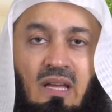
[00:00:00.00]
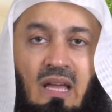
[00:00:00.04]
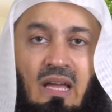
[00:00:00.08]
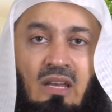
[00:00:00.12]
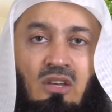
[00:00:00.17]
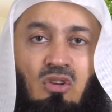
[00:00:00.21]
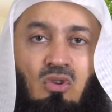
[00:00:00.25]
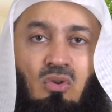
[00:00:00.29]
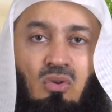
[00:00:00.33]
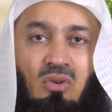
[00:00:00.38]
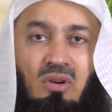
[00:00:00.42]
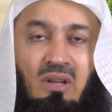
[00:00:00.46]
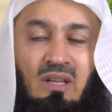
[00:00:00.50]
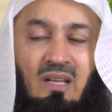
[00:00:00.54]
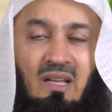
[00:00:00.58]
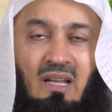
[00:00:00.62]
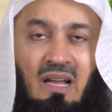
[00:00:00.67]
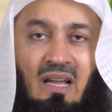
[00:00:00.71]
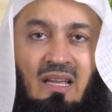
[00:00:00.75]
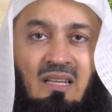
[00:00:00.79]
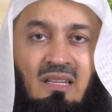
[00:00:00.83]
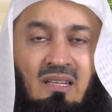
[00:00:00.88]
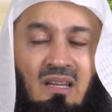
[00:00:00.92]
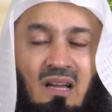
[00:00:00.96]
and you're a
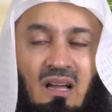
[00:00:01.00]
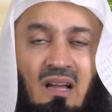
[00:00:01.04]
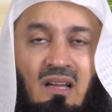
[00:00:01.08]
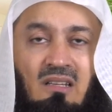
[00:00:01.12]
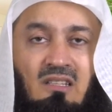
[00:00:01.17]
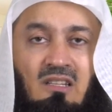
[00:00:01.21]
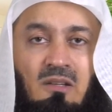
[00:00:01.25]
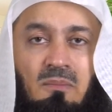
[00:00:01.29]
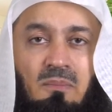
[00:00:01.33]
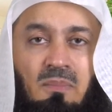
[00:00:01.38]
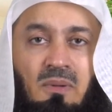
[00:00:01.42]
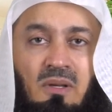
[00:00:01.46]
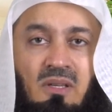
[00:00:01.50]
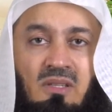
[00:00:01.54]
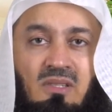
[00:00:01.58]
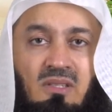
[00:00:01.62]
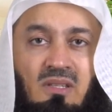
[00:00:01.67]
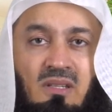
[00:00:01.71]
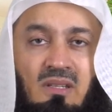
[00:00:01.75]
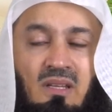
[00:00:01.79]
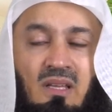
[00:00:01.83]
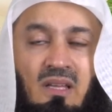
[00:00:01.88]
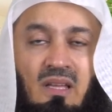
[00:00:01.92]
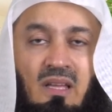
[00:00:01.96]
kind-hearted
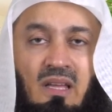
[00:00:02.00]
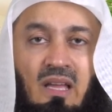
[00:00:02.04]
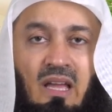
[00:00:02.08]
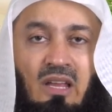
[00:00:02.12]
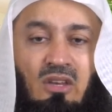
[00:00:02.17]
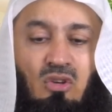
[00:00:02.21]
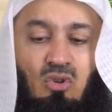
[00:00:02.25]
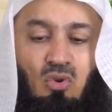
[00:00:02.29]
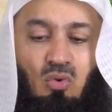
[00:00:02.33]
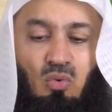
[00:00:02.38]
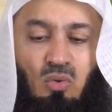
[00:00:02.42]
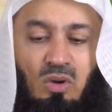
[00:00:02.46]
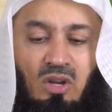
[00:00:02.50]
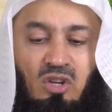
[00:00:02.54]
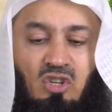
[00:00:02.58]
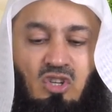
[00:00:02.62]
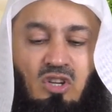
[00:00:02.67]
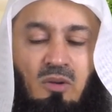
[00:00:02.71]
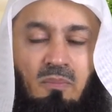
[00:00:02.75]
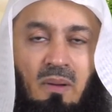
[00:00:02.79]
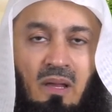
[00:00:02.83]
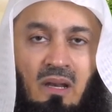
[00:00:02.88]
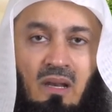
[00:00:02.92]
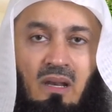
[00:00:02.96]
person, and you
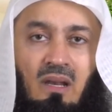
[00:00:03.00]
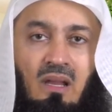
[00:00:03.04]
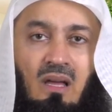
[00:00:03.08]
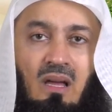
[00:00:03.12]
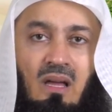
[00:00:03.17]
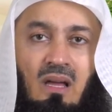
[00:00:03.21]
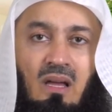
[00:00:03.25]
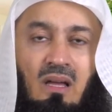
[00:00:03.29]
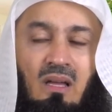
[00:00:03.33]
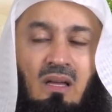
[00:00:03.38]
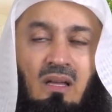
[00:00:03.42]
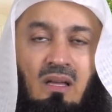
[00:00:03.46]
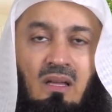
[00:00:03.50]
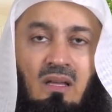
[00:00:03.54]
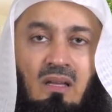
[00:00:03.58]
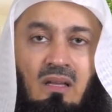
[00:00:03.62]
worship Allah